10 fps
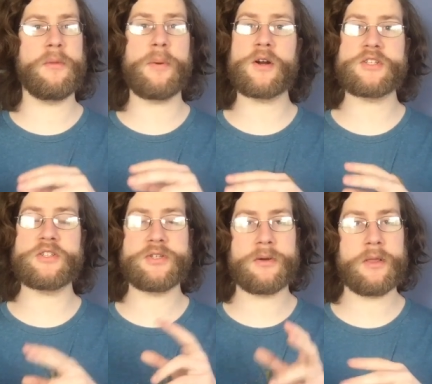
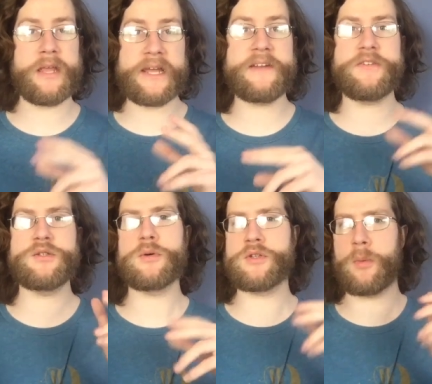person's the
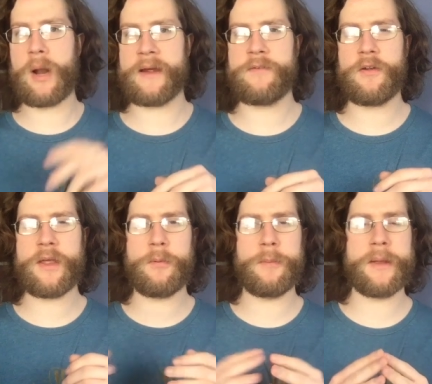individual's arrival,
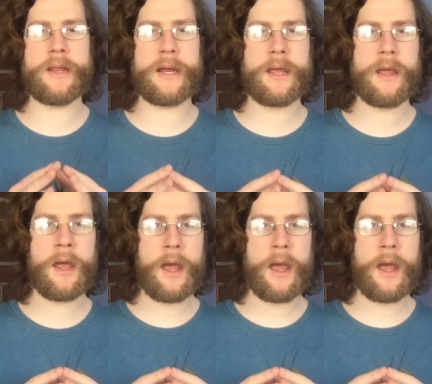they would be like,